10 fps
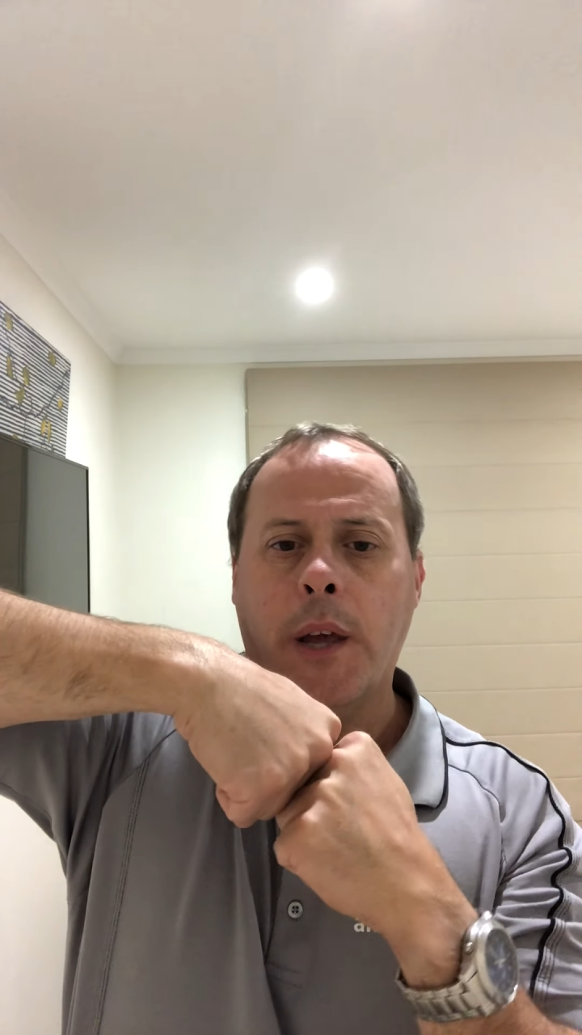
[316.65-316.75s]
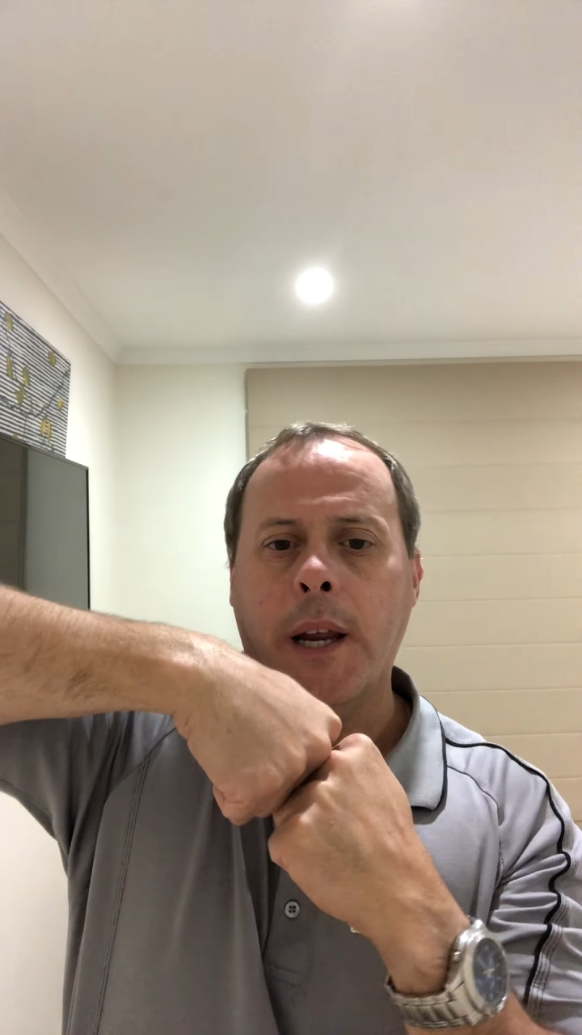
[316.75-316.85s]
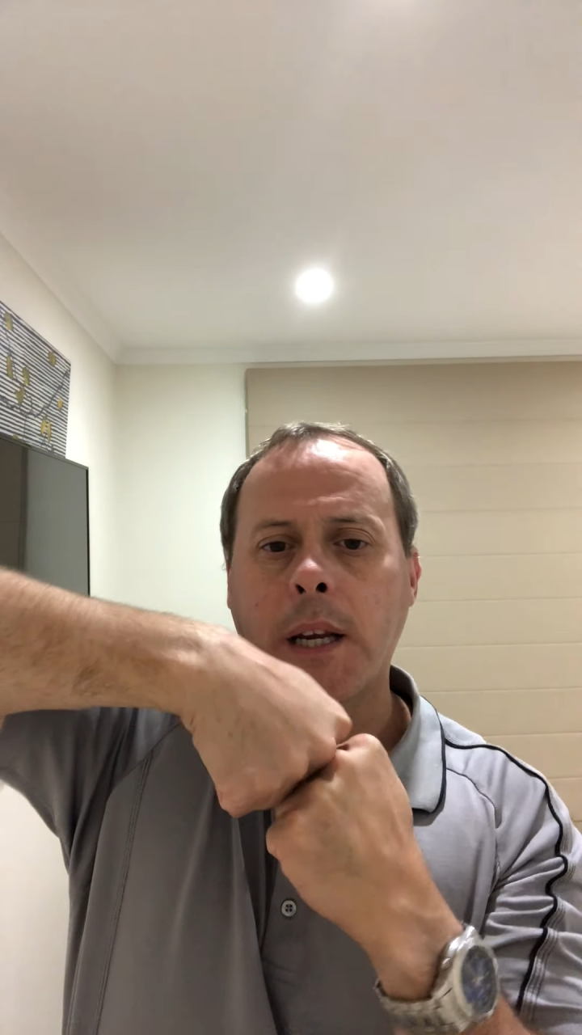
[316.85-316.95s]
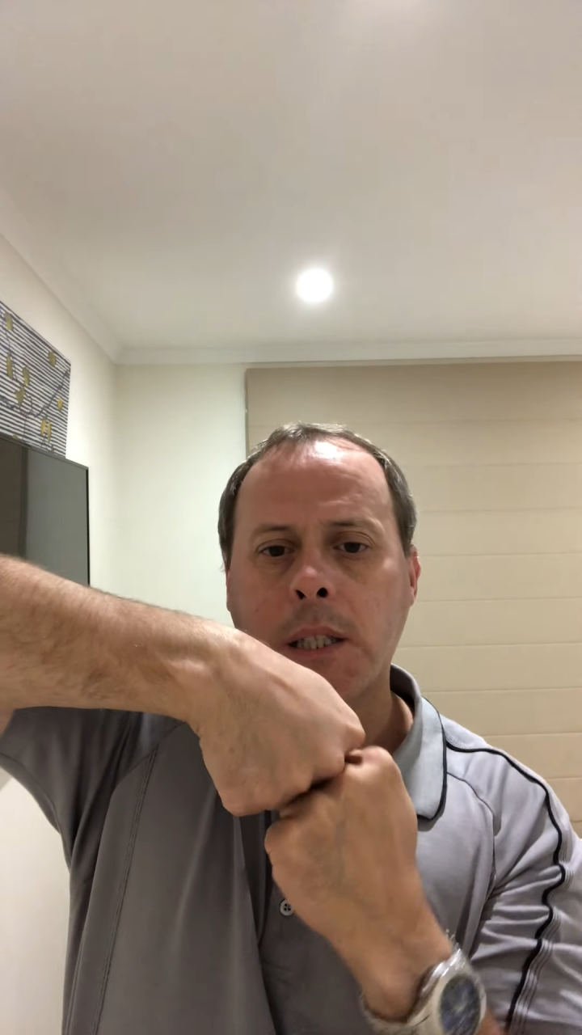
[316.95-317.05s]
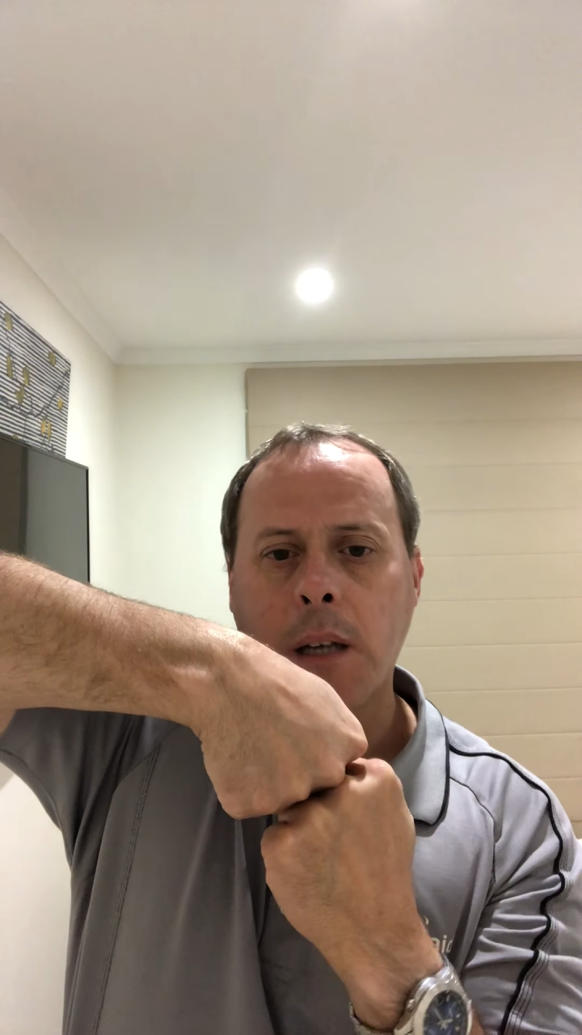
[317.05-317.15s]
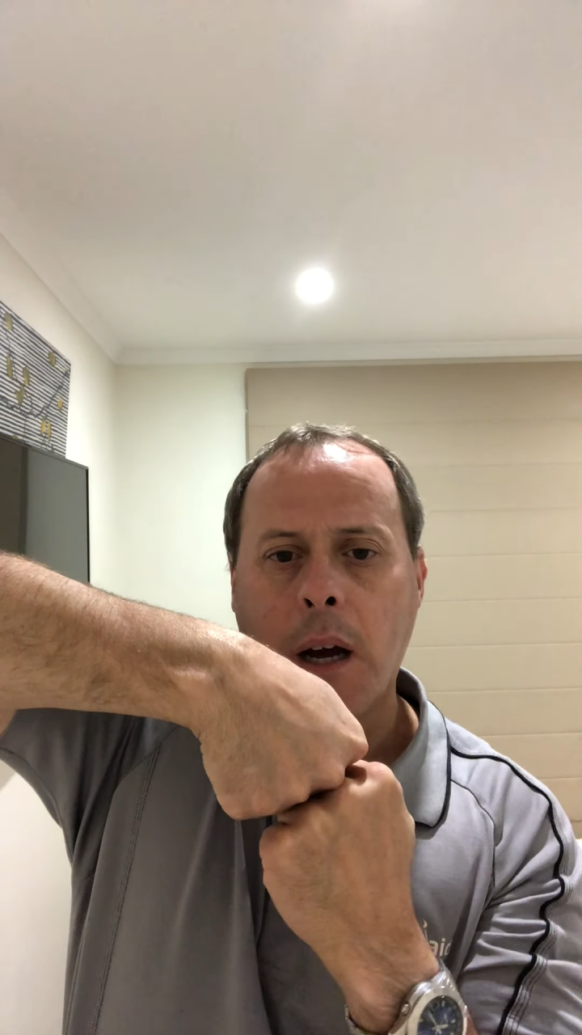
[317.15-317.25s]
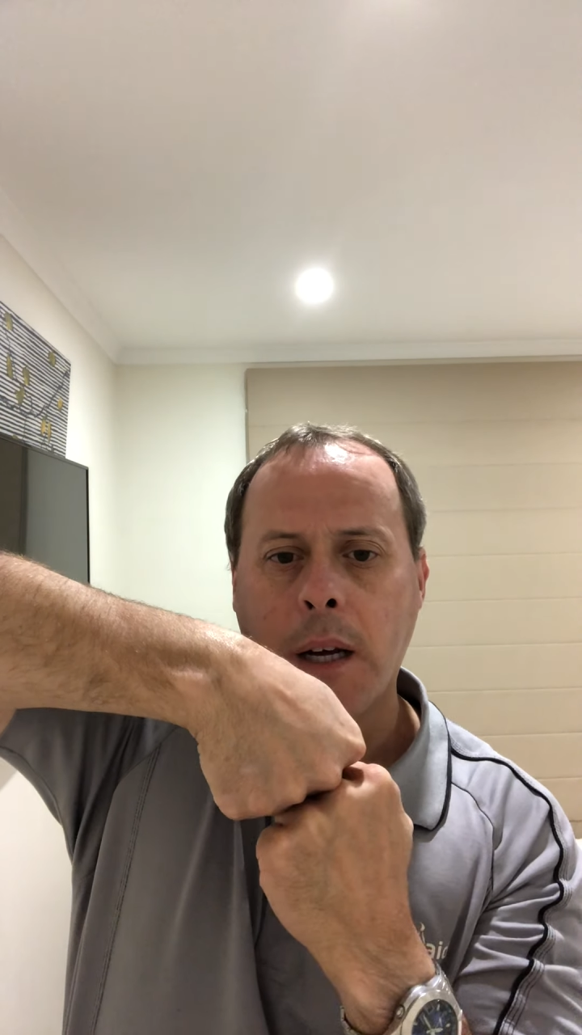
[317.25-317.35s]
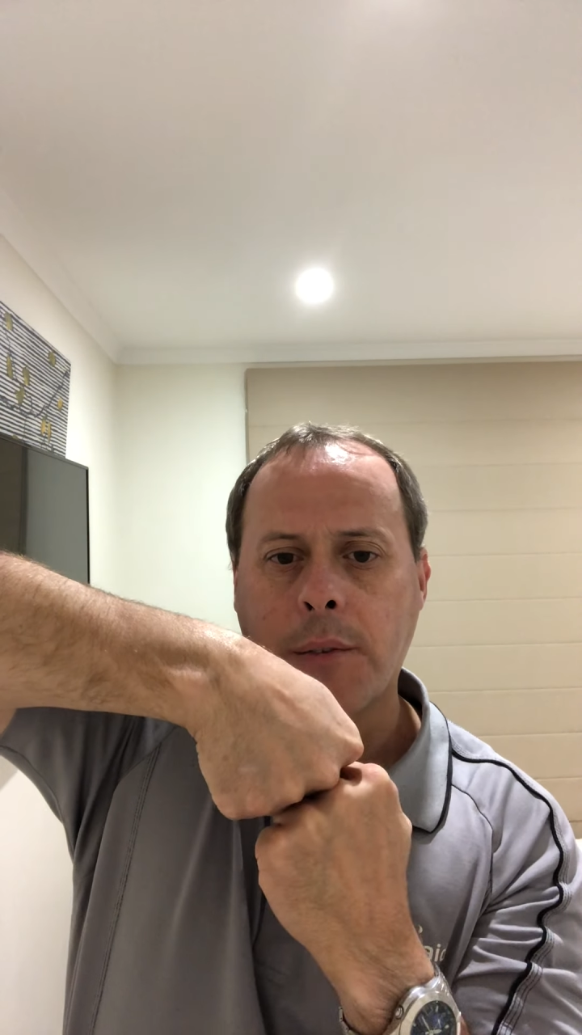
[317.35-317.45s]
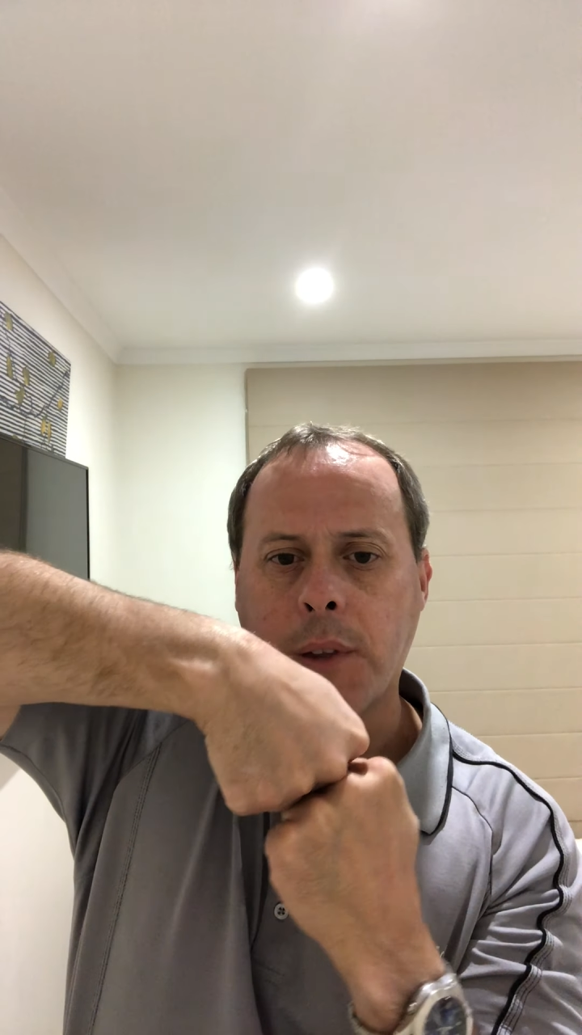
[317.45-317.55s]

Inside of